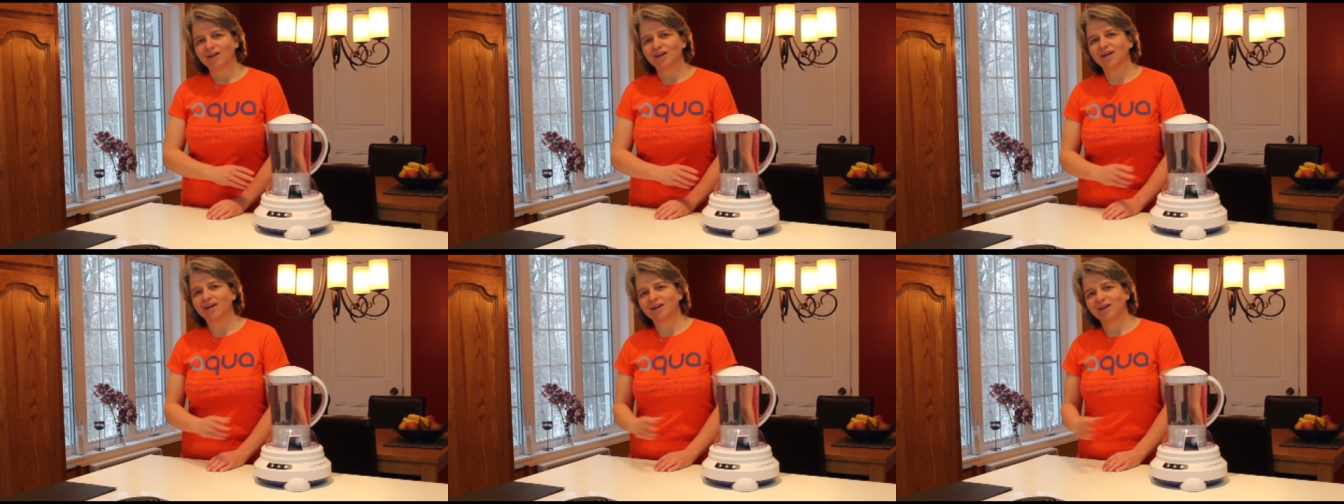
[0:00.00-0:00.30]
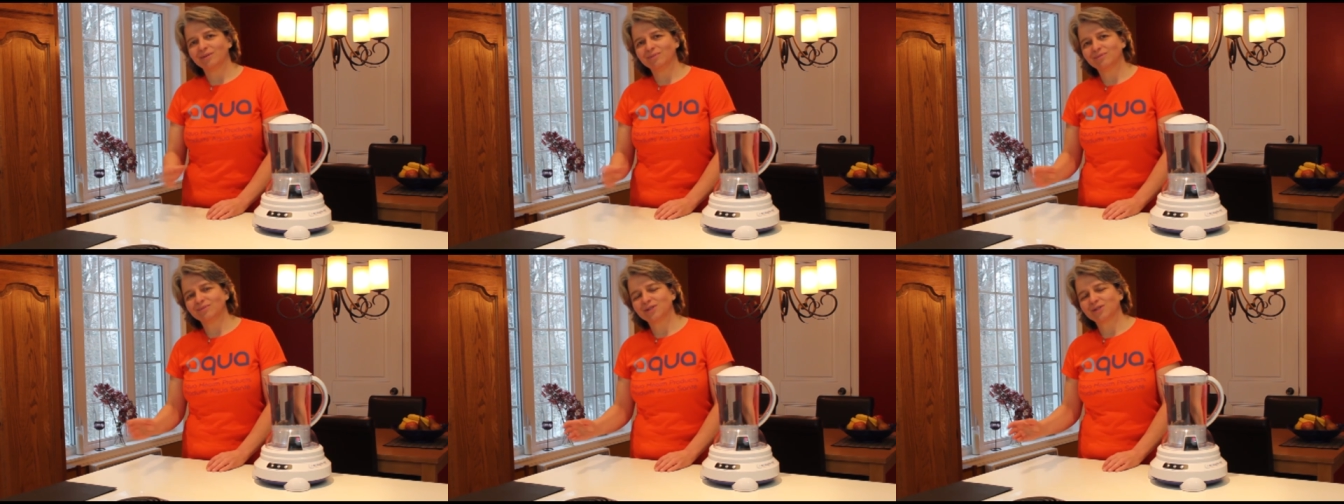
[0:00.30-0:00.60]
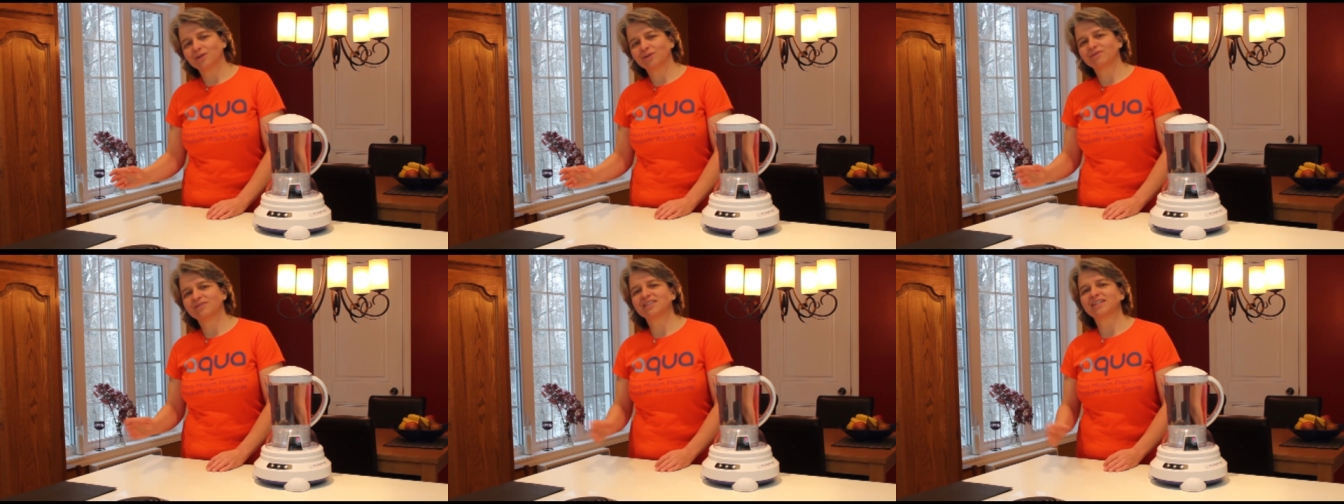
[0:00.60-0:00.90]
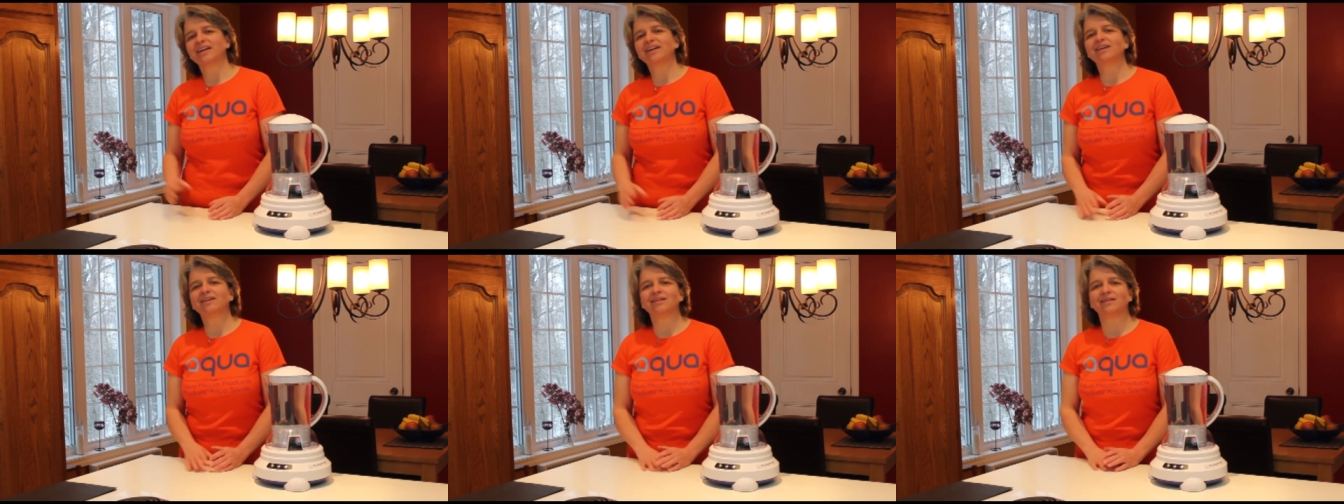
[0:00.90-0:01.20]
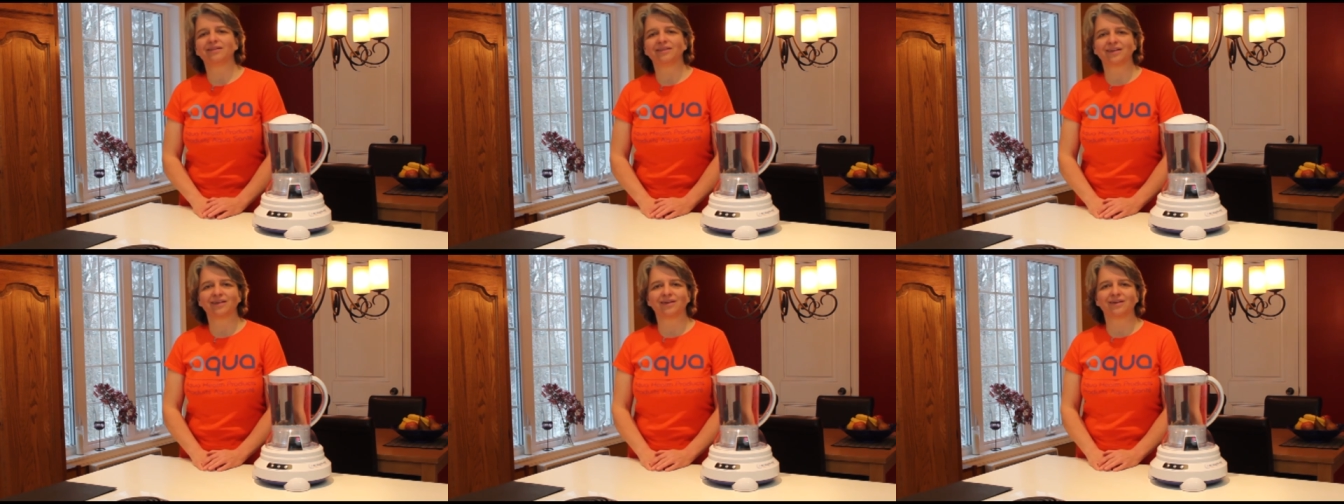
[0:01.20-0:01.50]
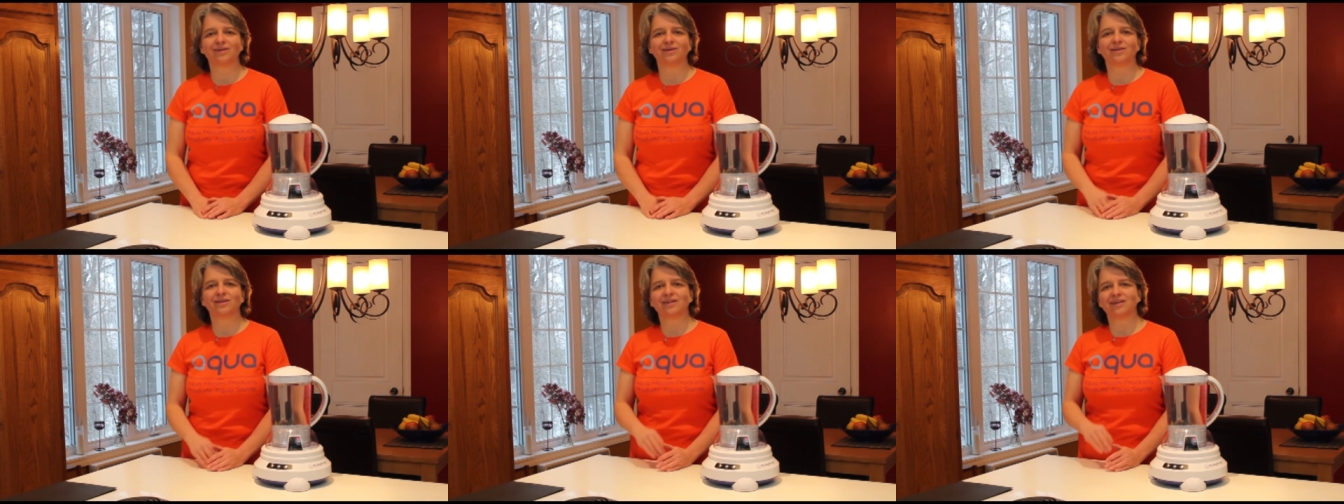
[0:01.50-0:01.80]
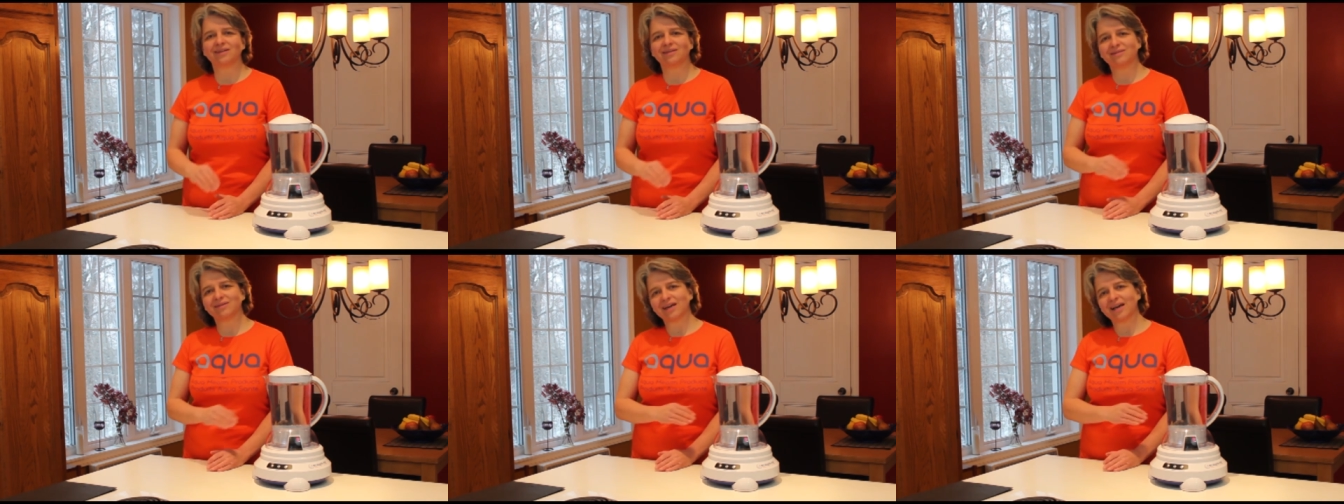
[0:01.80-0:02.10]
um, sort of cycle that go
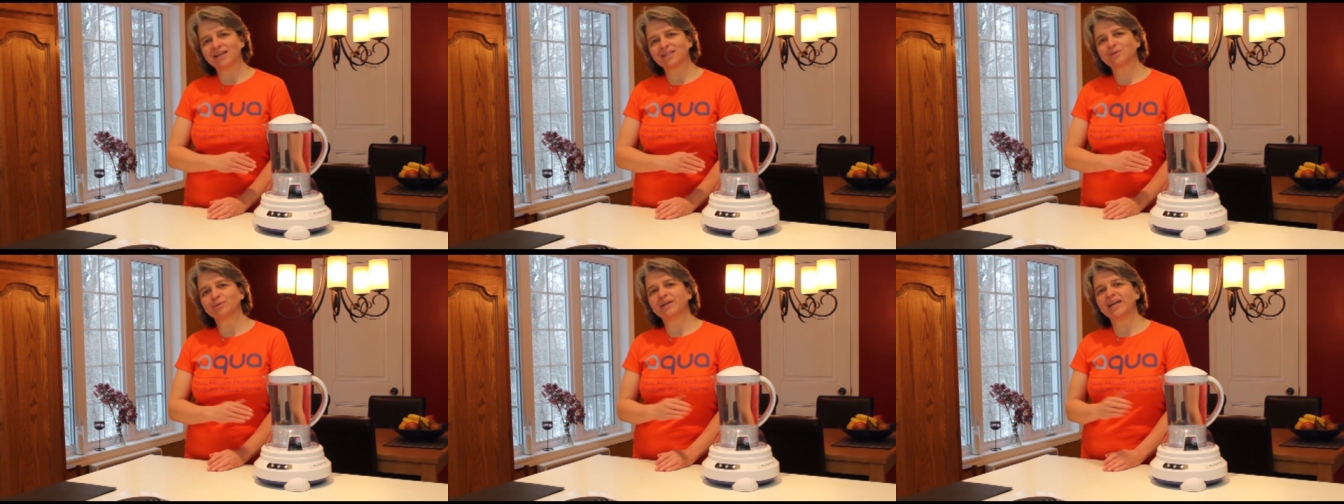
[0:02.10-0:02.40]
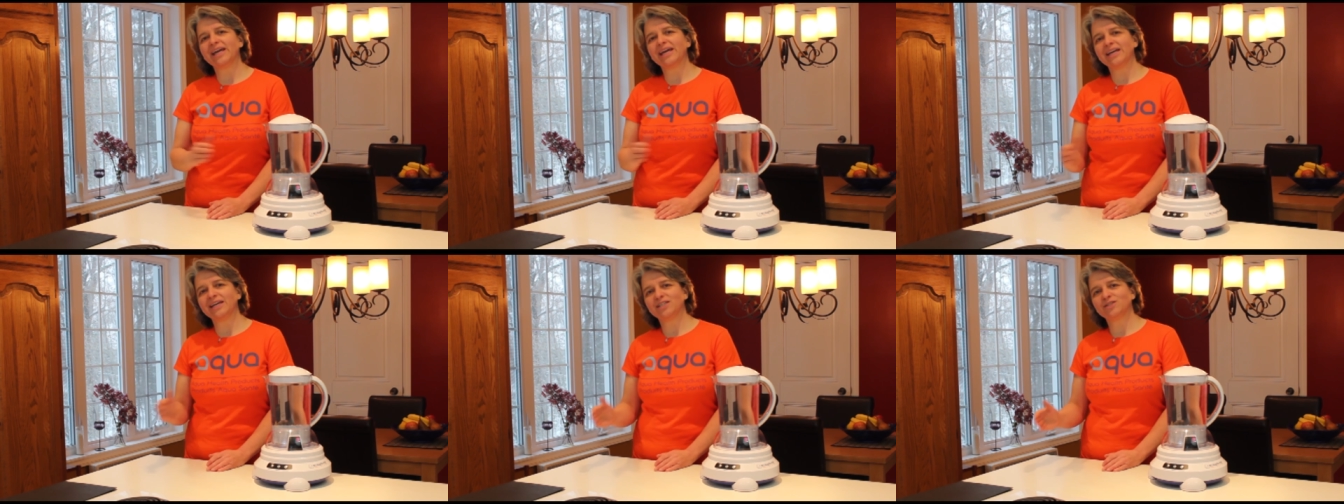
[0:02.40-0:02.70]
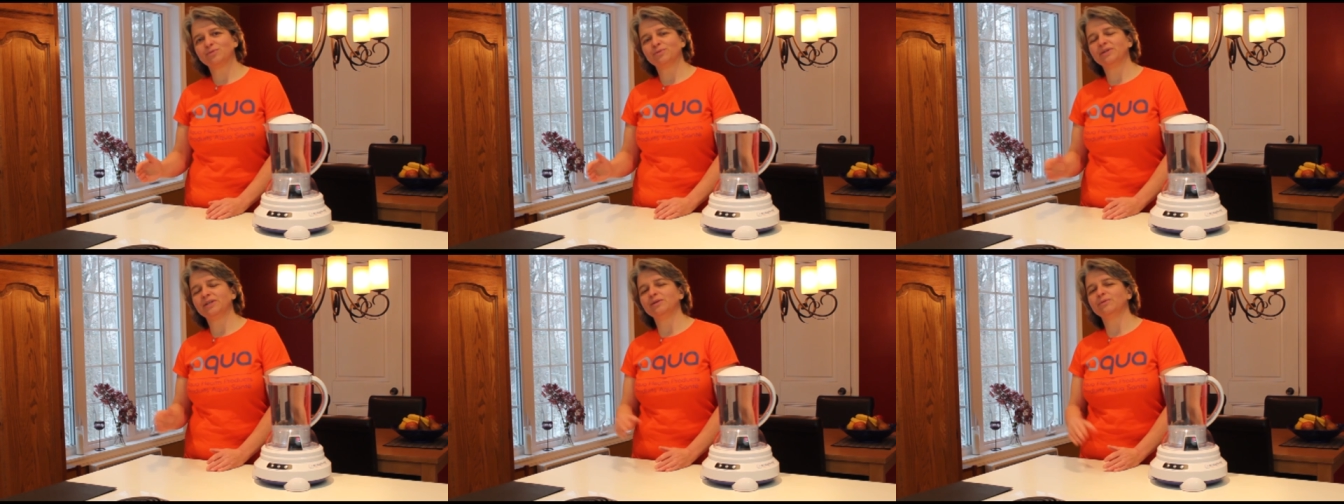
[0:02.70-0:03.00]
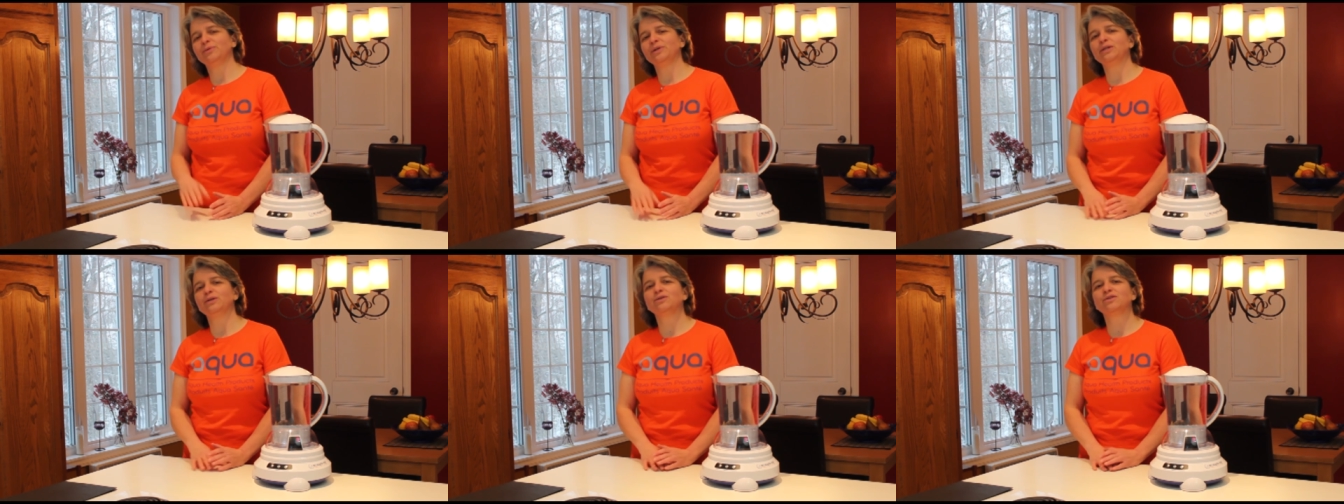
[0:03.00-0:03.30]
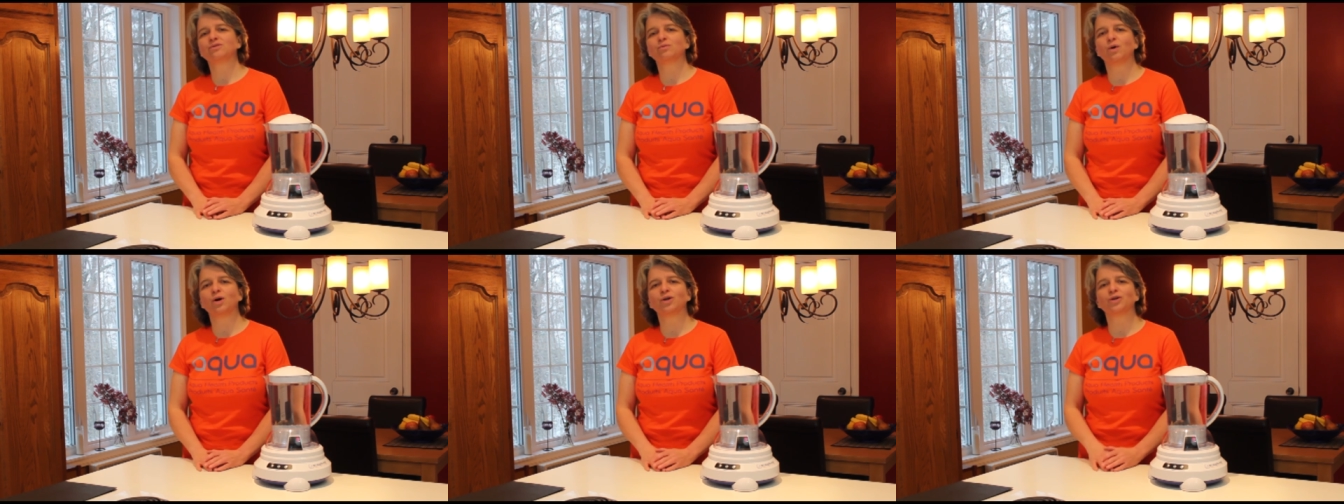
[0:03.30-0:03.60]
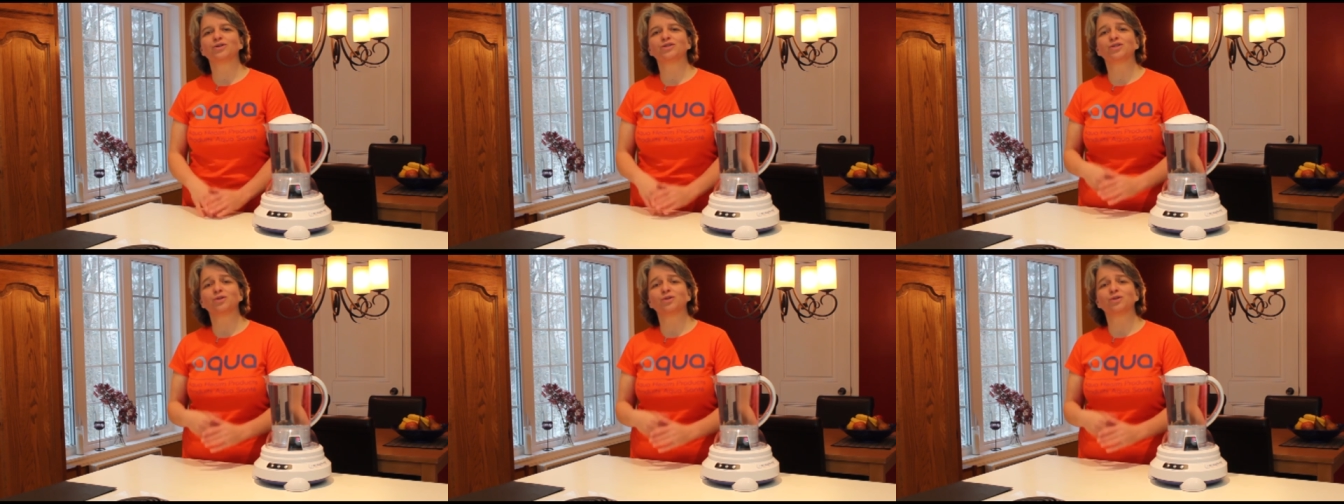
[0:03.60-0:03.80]
that as we age, we, we lose water.